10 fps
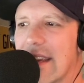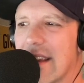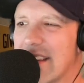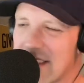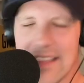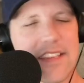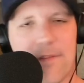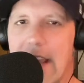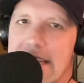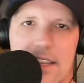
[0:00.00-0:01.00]
Because let's
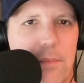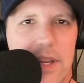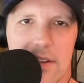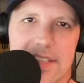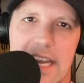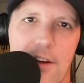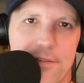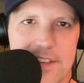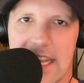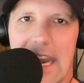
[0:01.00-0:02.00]
face it, Bill
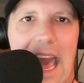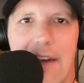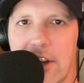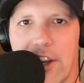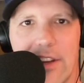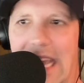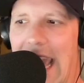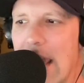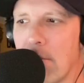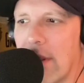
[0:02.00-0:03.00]
Self is going to have a good
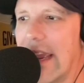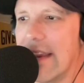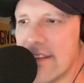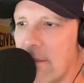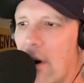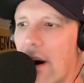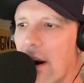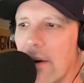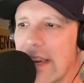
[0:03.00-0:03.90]
game plan tomorrow.